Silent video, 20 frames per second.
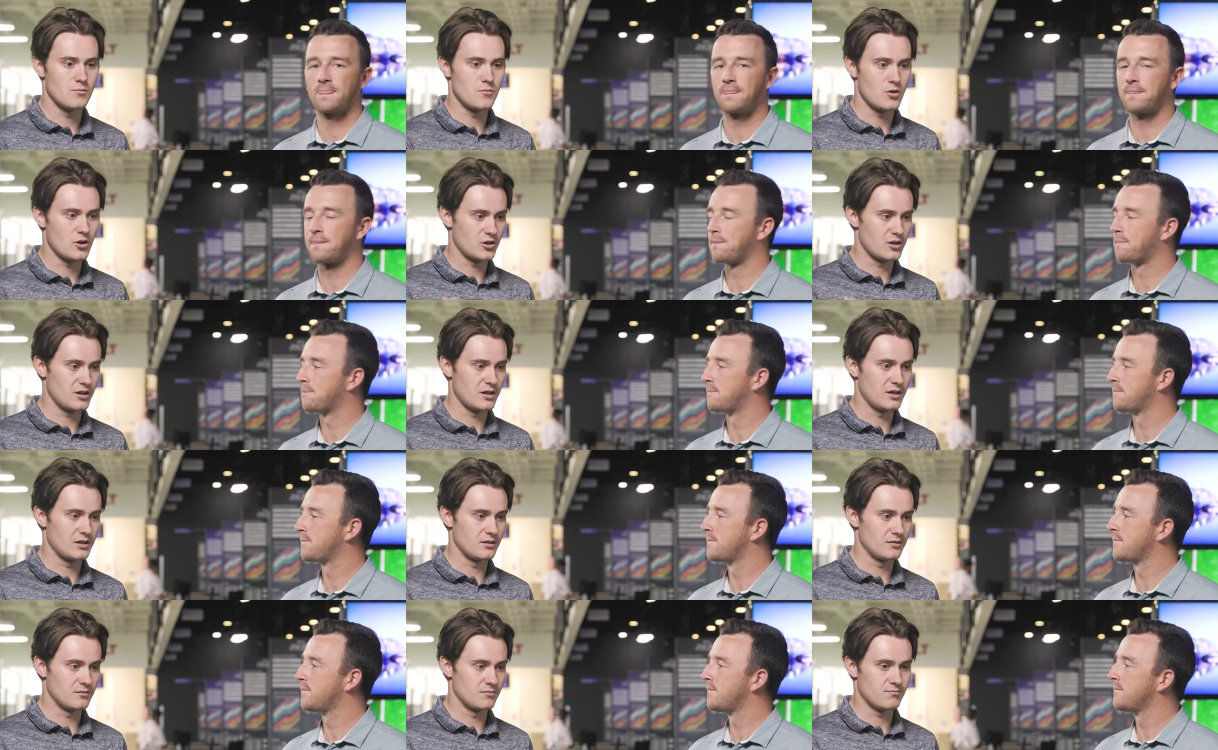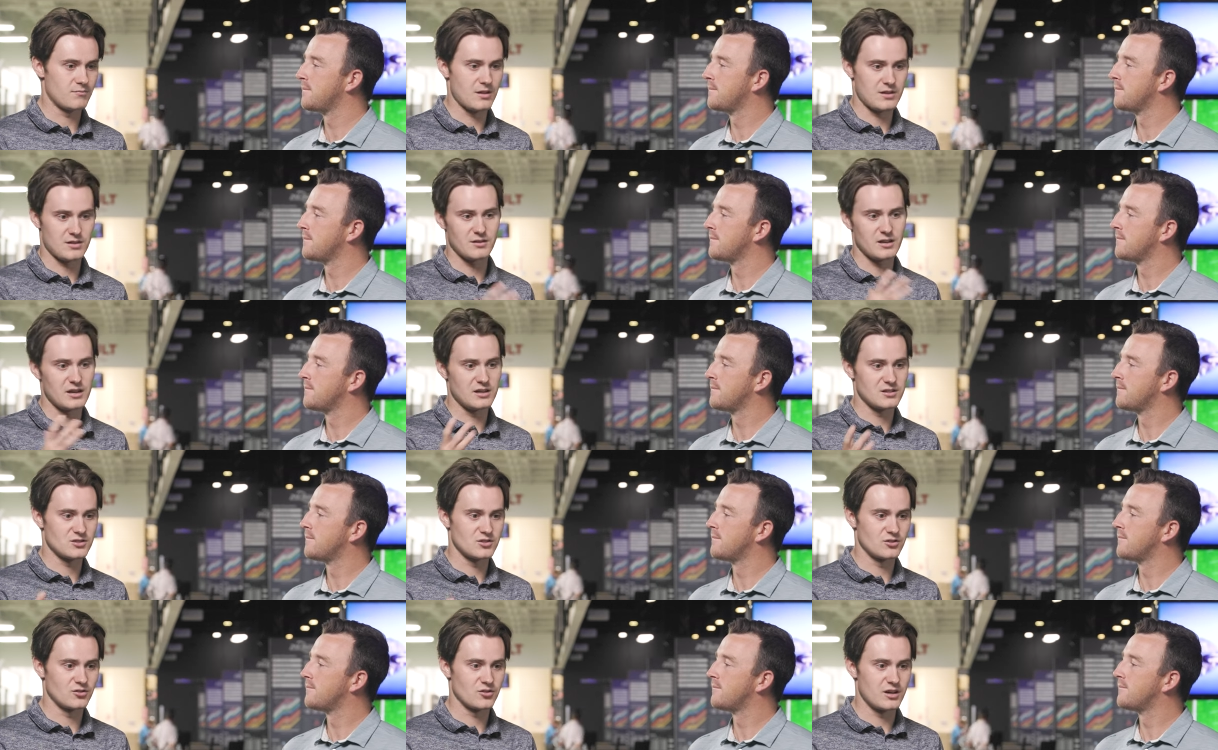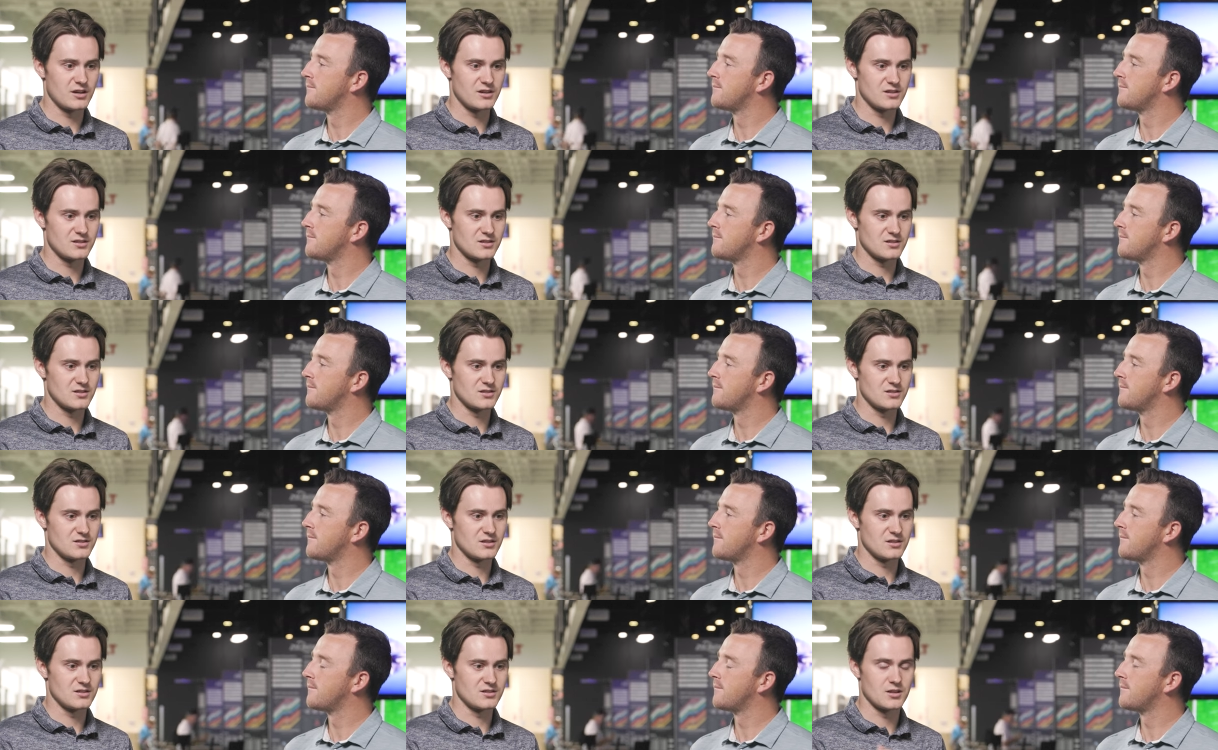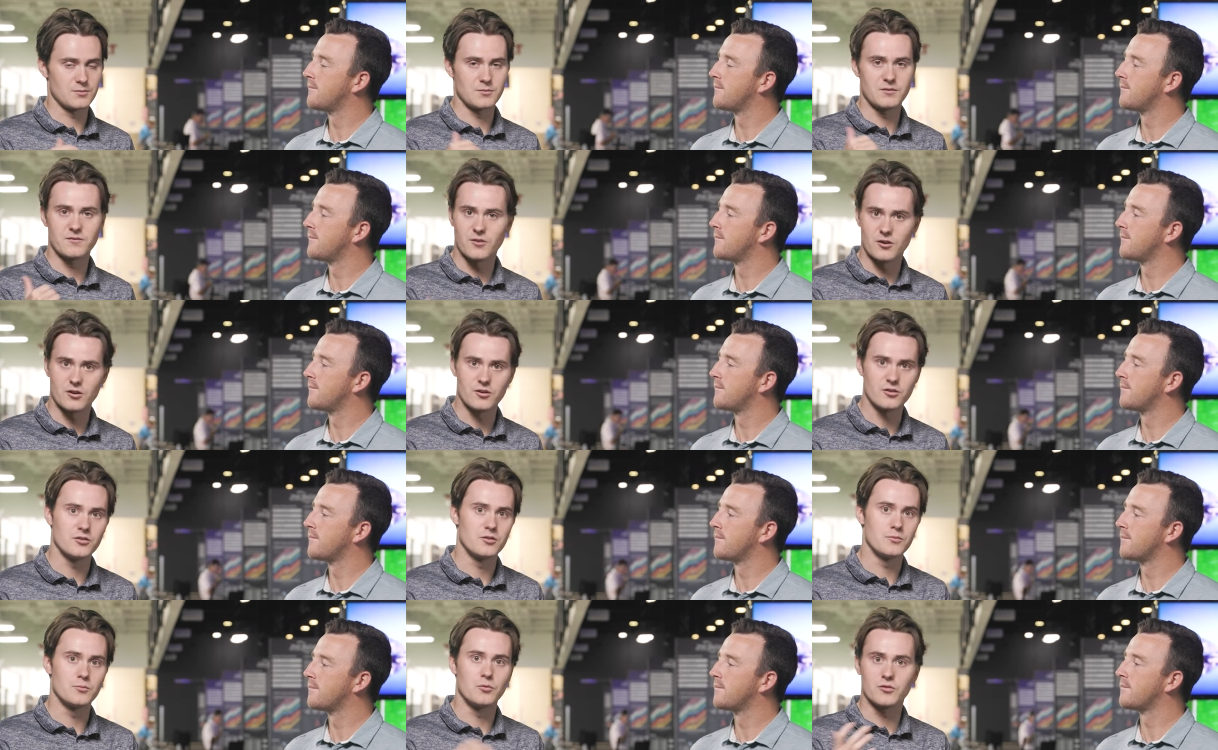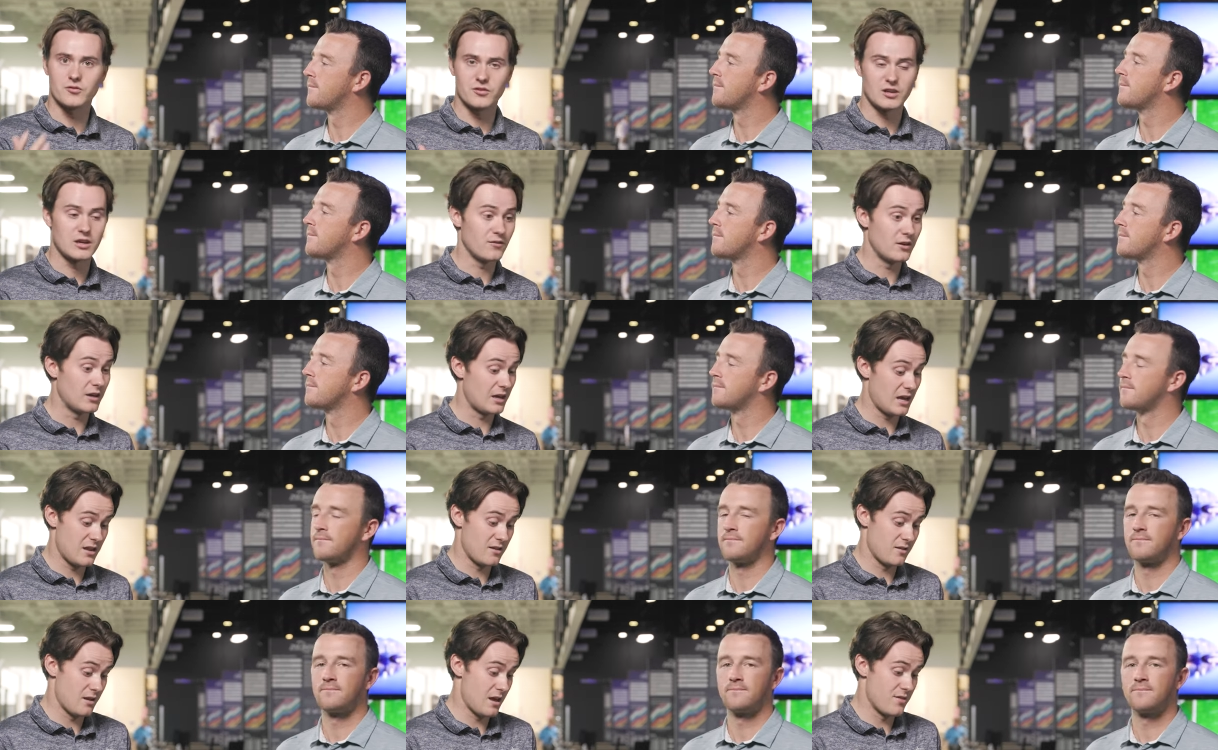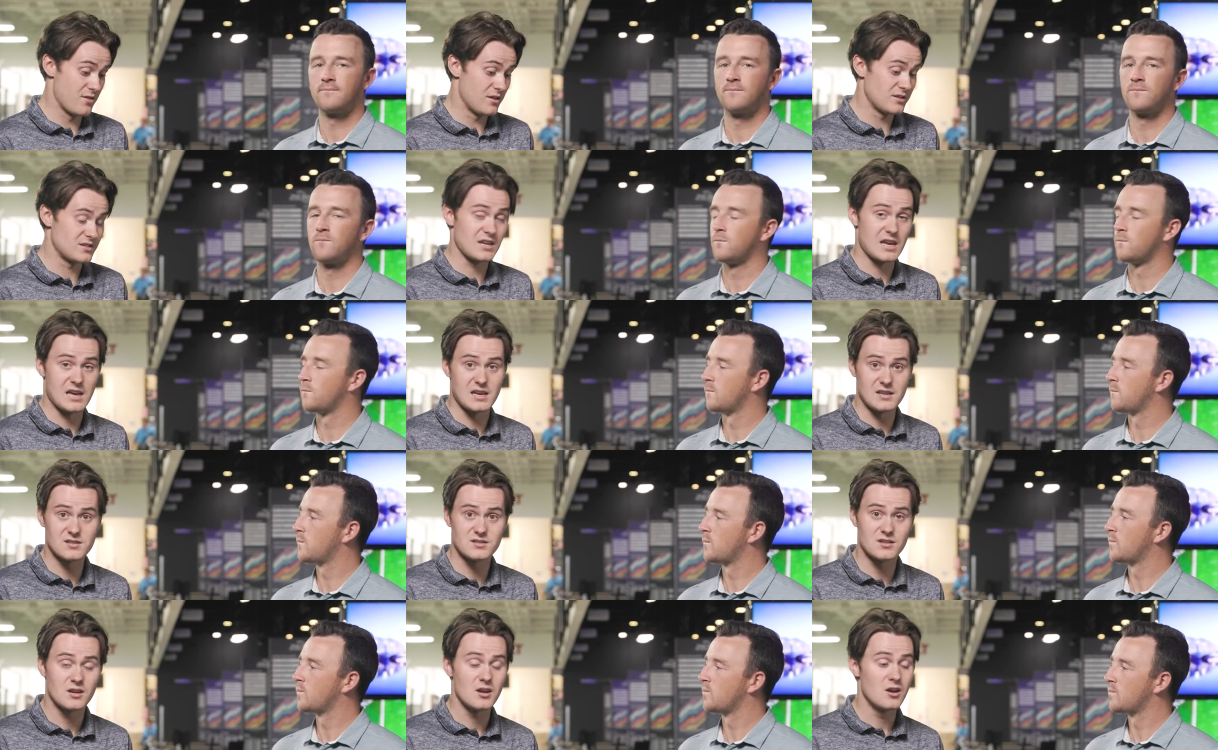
Speaker 1: marketing that the latest and greatest is, is going to be farther and more forgiving. And, and this is.